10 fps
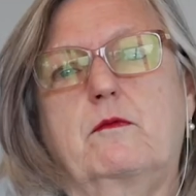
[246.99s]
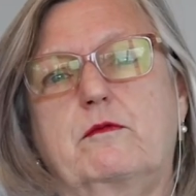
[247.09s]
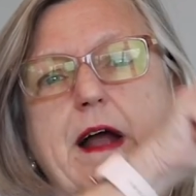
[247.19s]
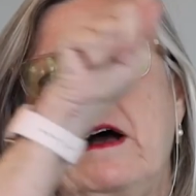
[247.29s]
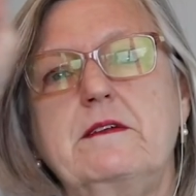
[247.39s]

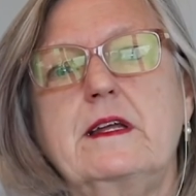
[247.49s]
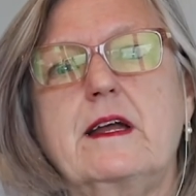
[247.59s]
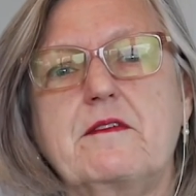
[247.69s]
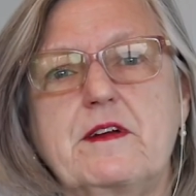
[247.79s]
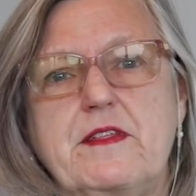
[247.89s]

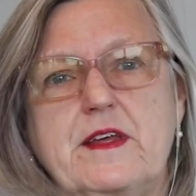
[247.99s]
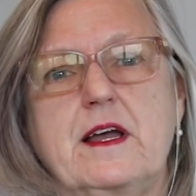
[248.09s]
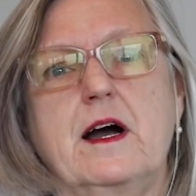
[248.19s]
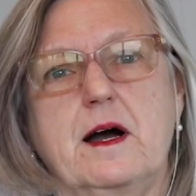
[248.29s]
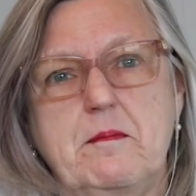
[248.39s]
Rounding
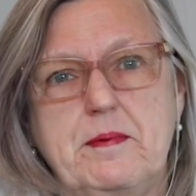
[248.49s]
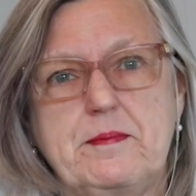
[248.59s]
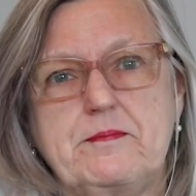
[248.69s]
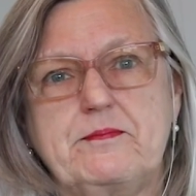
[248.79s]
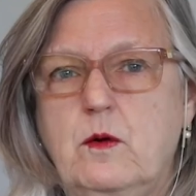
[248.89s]
everything up,
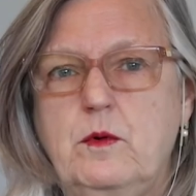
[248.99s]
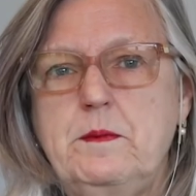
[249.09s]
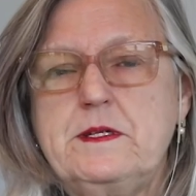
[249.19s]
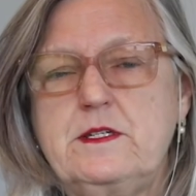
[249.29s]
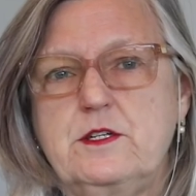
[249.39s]

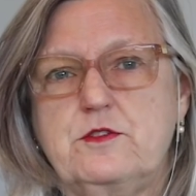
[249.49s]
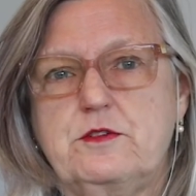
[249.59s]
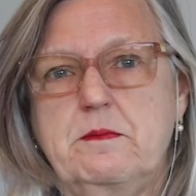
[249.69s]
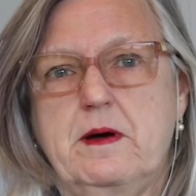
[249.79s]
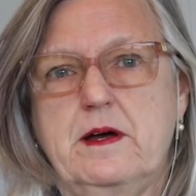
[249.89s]
Women's
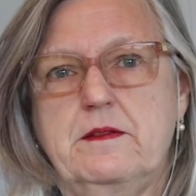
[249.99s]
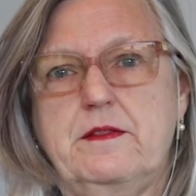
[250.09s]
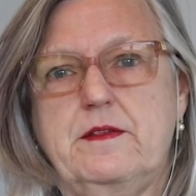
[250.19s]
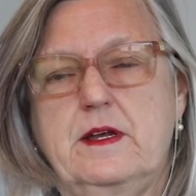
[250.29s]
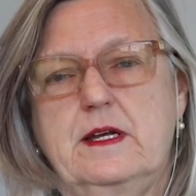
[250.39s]
History
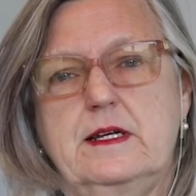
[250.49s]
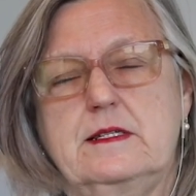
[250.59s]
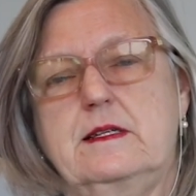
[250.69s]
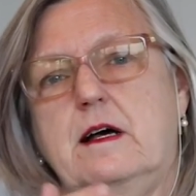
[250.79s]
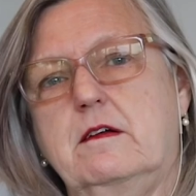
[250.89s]
Month
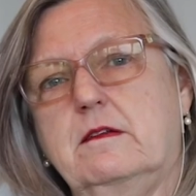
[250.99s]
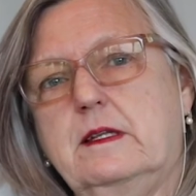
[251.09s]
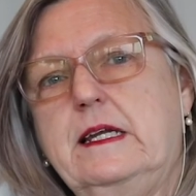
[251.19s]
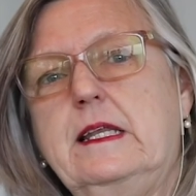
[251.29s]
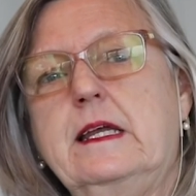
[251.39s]
is now
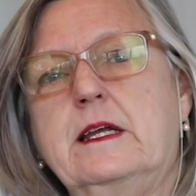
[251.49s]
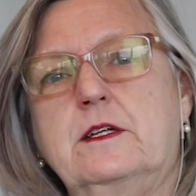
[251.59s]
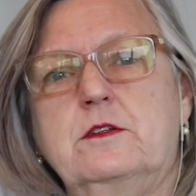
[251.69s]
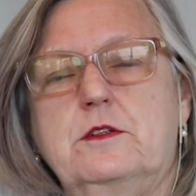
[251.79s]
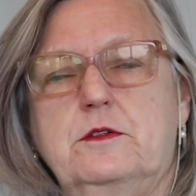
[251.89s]
leading
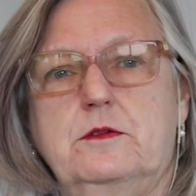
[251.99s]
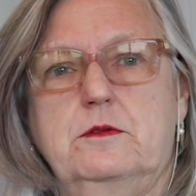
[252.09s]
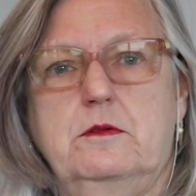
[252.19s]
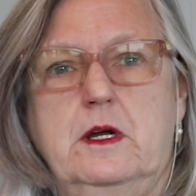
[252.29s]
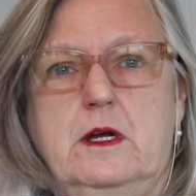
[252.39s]

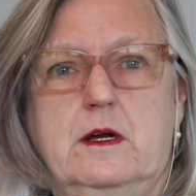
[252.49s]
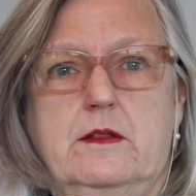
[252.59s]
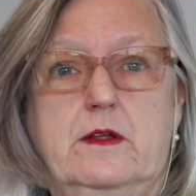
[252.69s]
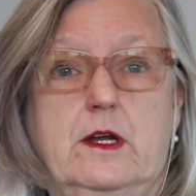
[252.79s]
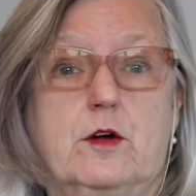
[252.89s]
into
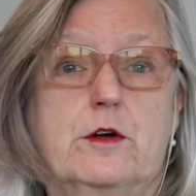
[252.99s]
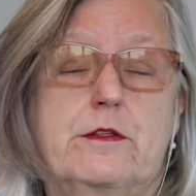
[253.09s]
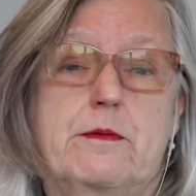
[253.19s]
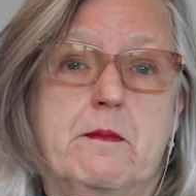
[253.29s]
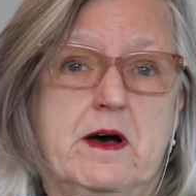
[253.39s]
the
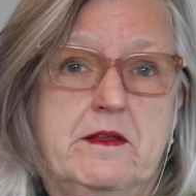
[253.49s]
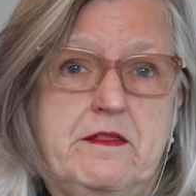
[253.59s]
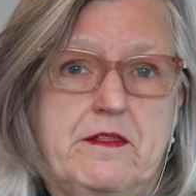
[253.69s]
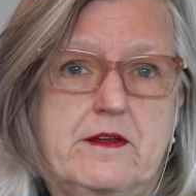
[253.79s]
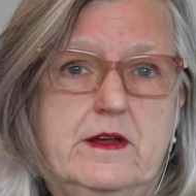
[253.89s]
Earth
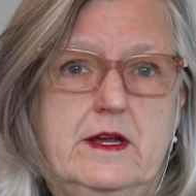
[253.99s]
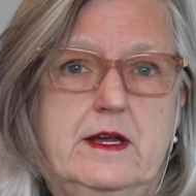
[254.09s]
Month